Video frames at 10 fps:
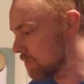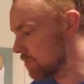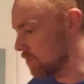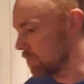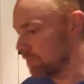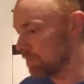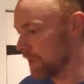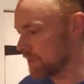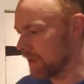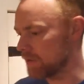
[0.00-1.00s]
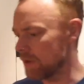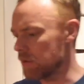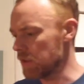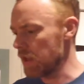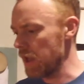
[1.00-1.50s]
So basically I've
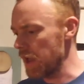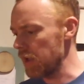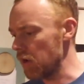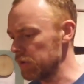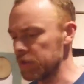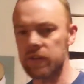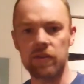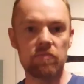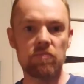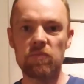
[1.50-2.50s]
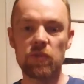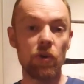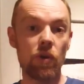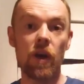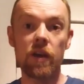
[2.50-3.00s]
done, all you need to
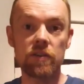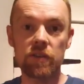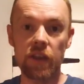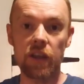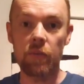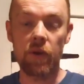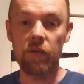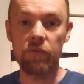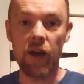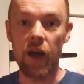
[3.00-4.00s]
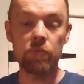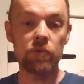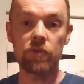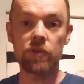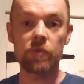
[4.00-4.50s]
do is stick in a bit of
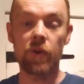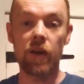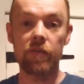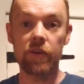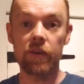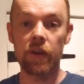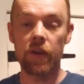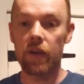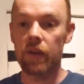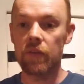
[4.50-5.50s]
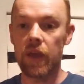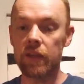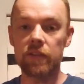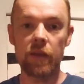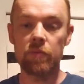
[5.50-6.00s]
apple juice or whatever,
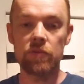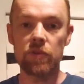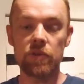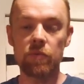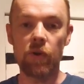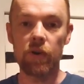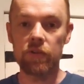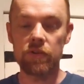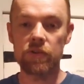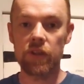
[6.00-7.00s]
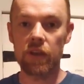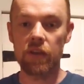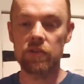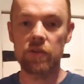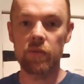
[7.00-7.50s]
any type of juice you want, stick
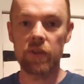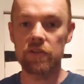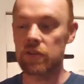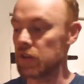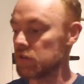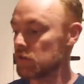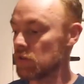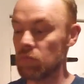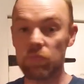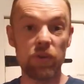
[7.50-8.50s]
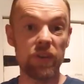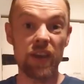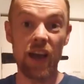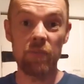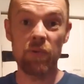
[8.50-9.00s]
in some of this yeast, put the
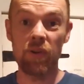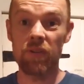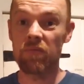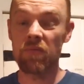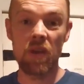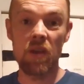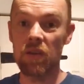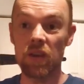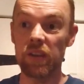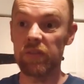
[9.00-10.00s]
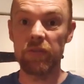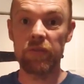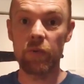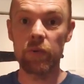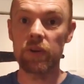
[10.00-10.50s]
cap on and leave it
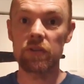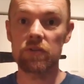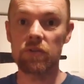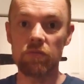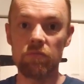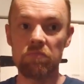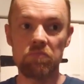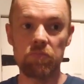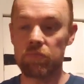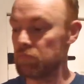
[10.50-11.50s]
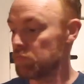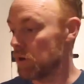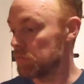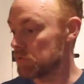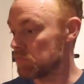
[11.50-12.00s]
for a week or so, and
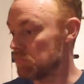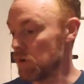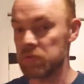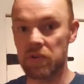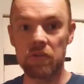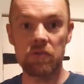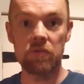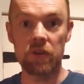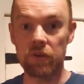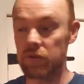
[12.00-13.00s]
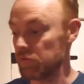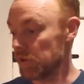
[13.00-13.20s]
Bob's your uncle, you know.